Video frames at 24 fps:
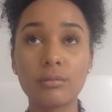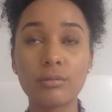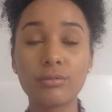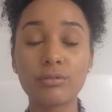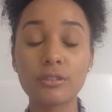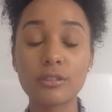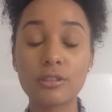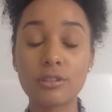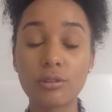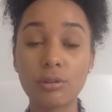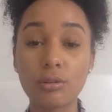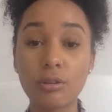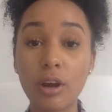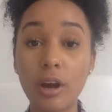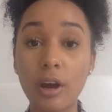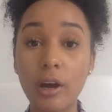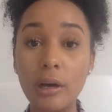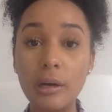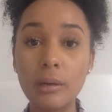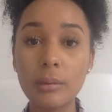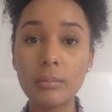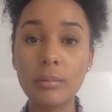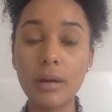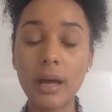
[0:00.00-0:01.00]
for Zone
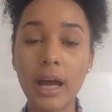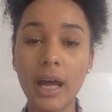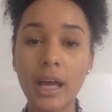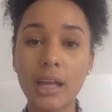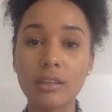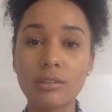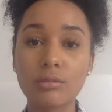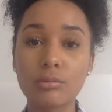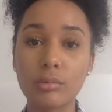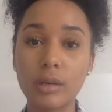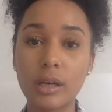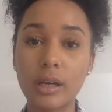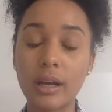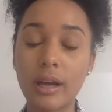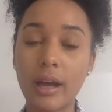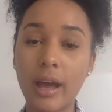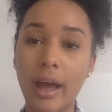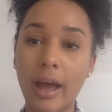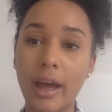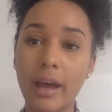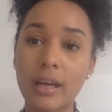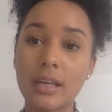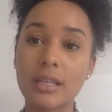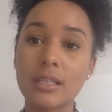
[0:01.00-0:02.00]
Hub, as well
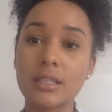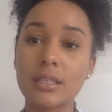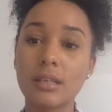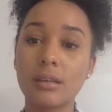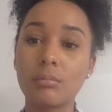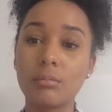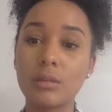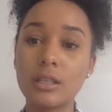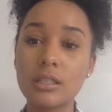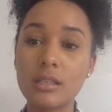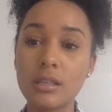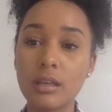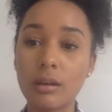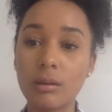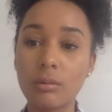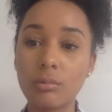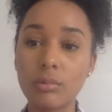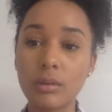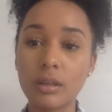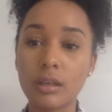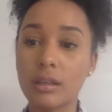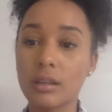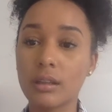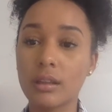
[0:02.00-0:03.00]
as a meeting
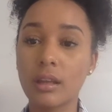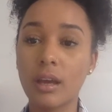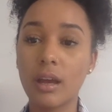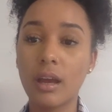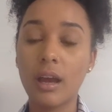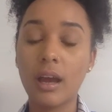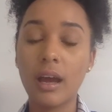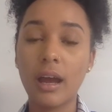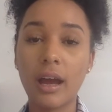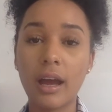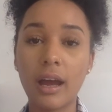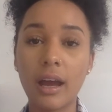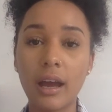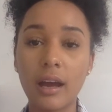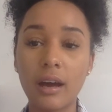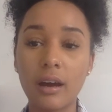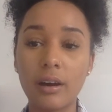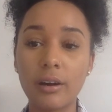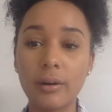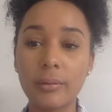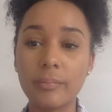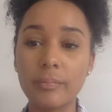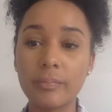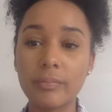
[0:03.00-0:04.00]
with
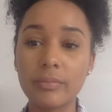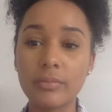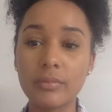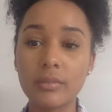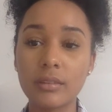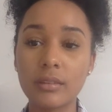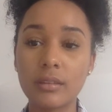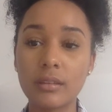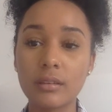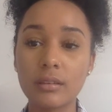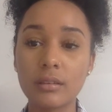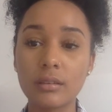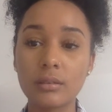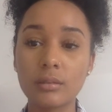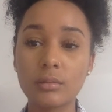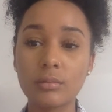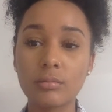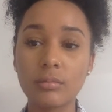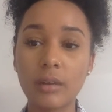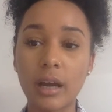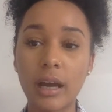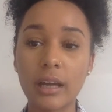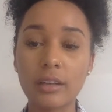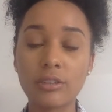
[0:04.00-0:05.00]
the
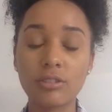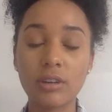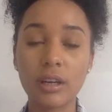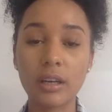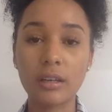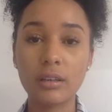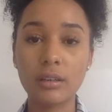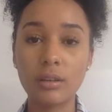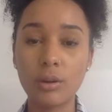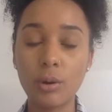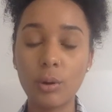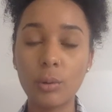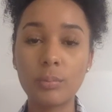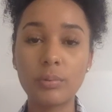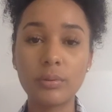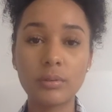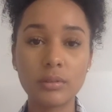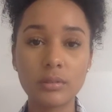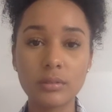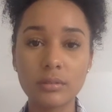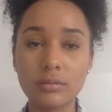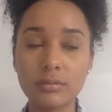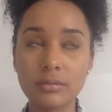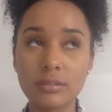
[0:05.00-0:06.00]

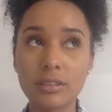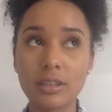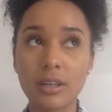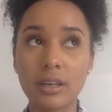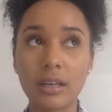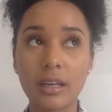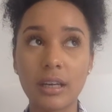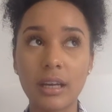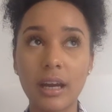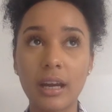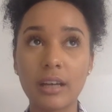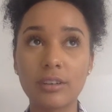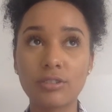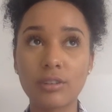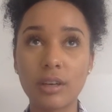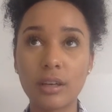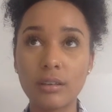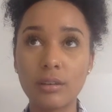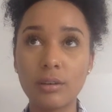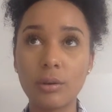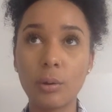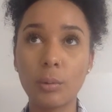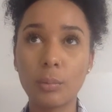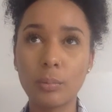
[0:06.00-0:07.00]
Adrianople
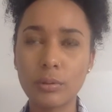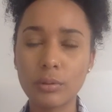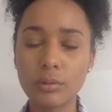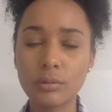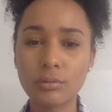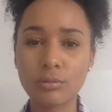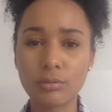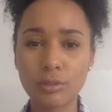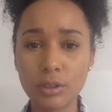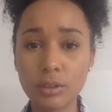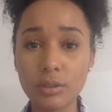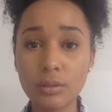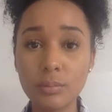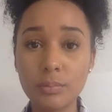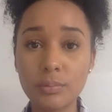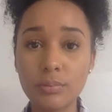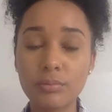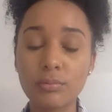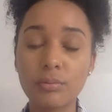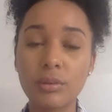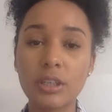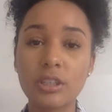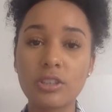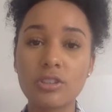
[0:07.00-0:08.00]
group,
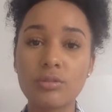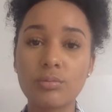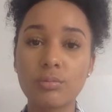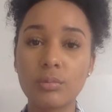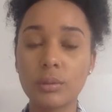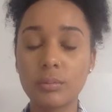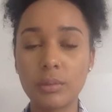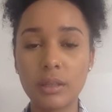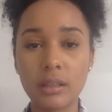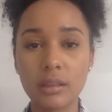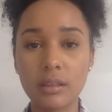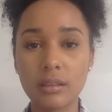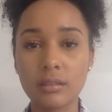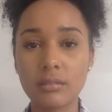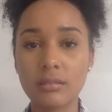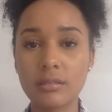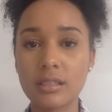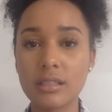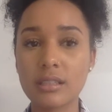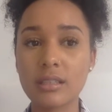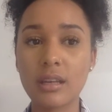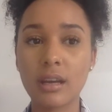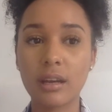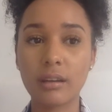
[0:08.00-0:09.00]
which will be the
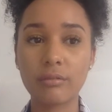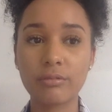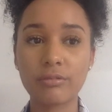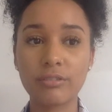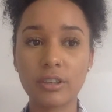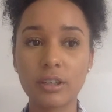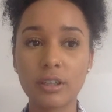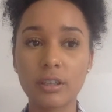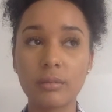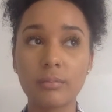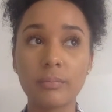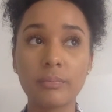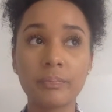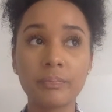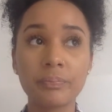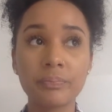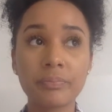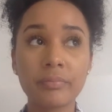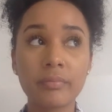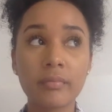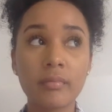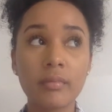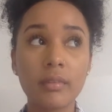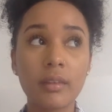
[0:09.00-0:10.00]
design firm
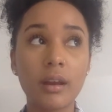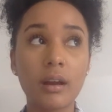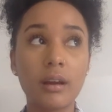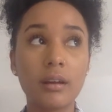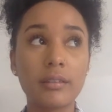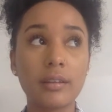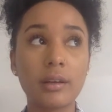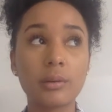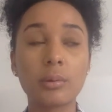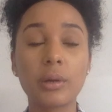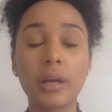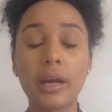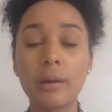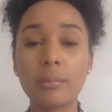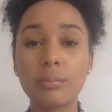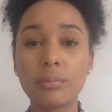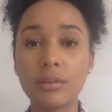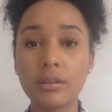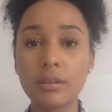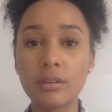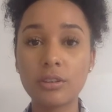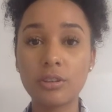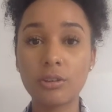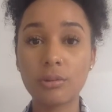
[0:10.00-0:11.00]
that will help
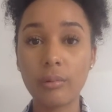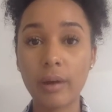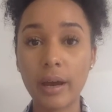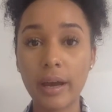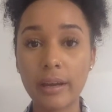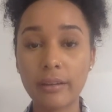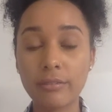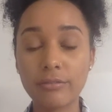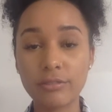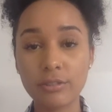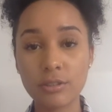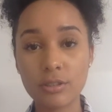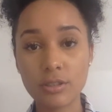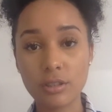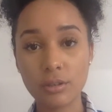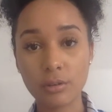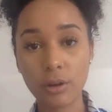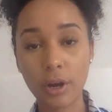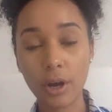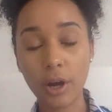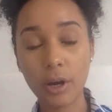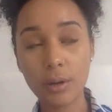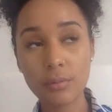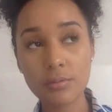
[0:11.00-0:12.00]
with the UI for Zone
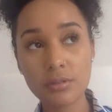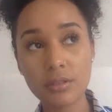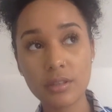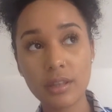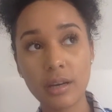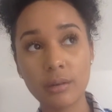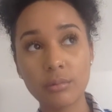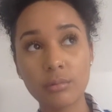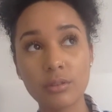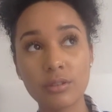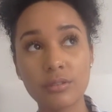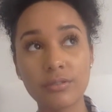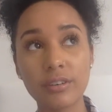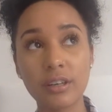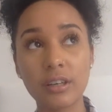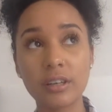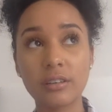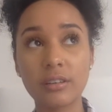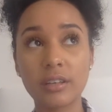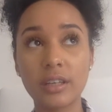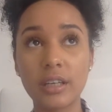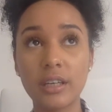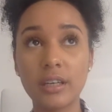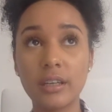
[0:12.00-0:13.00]
Hub. So that was
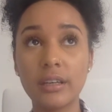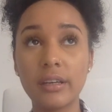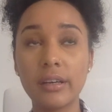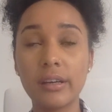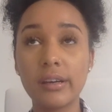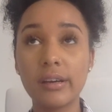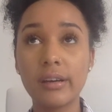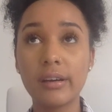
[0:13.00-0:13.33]
very